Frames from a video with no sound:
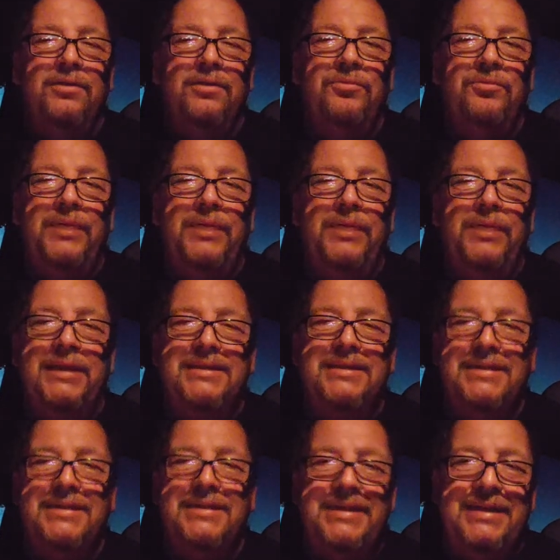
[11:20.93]
We didn't
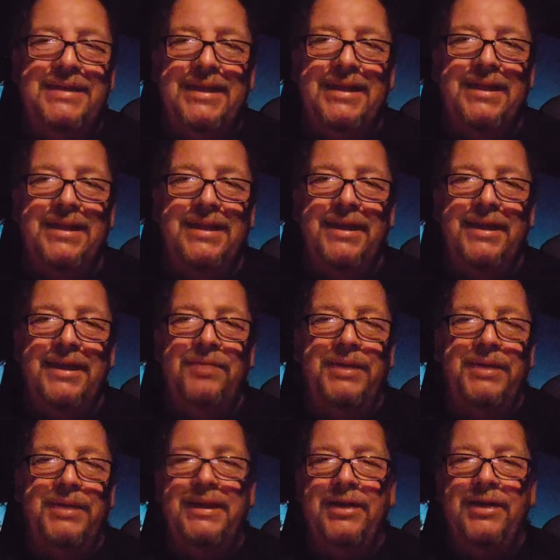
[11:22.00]
see anything. We
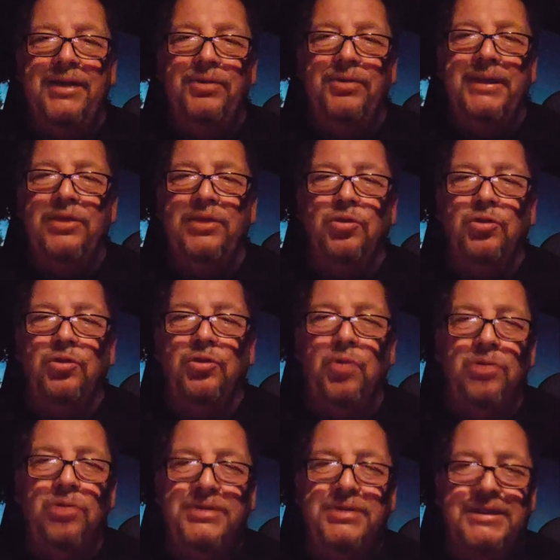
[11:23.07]
didn't hear anything. The
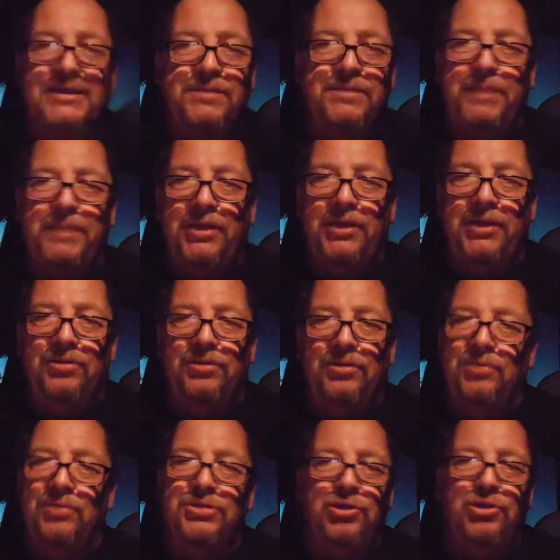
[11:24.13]
crows disappeared. There
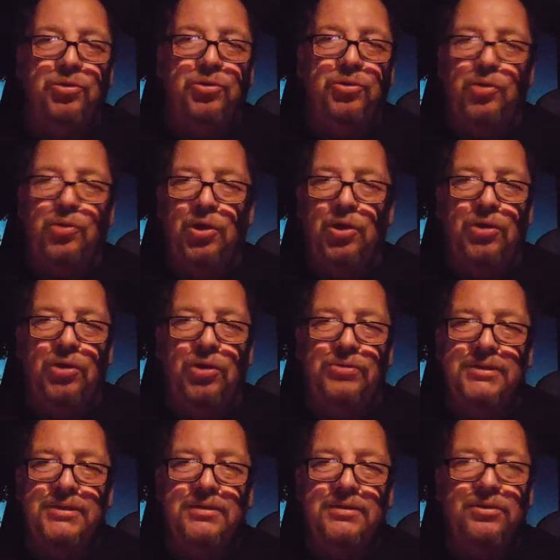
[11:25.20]
was no
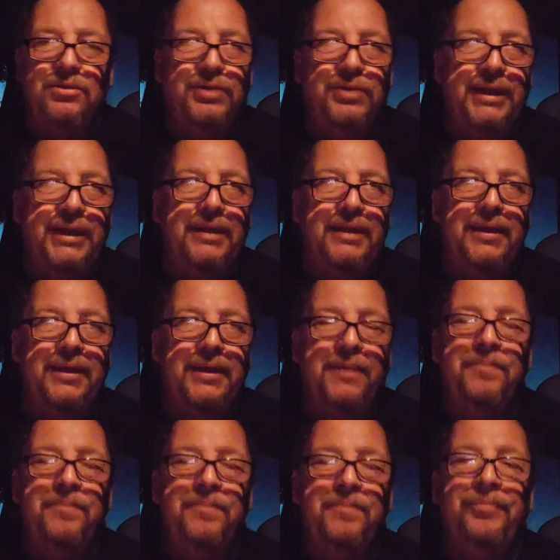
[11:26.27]
crows or anything.
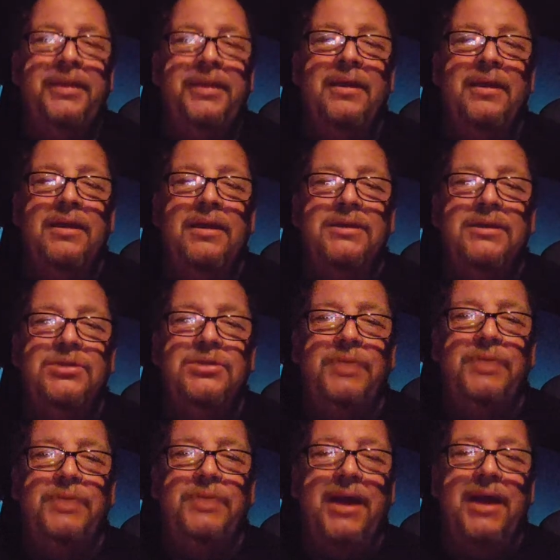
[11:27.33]
So
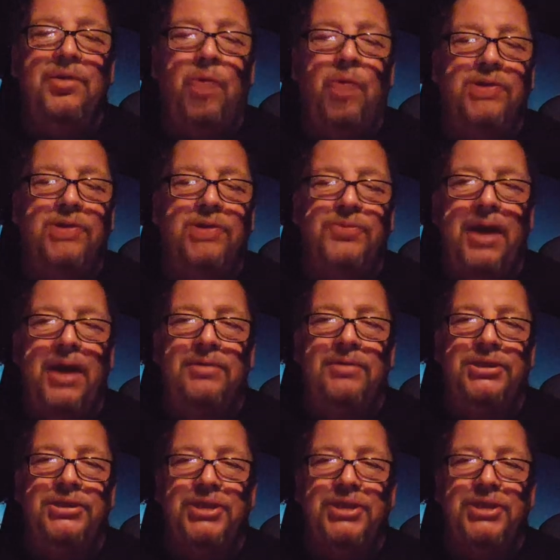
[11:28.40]
we kind of walked
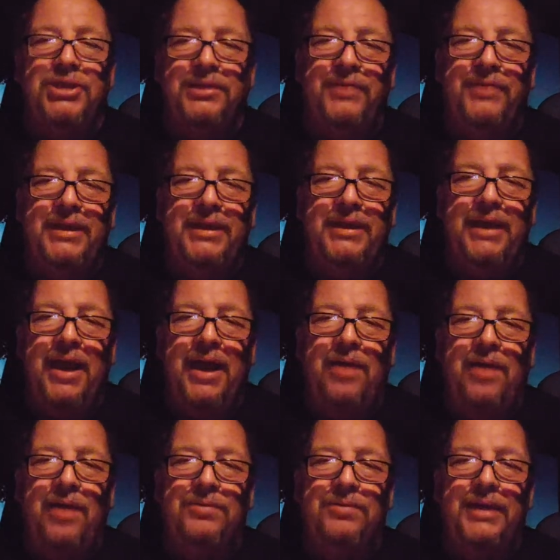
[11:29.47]
around and checked everything
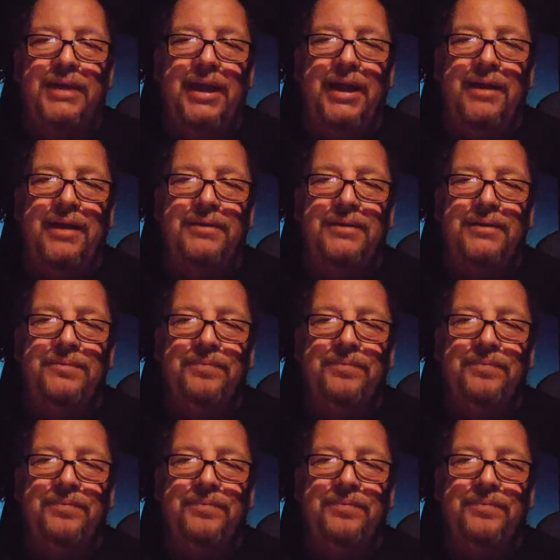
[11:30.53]
out, and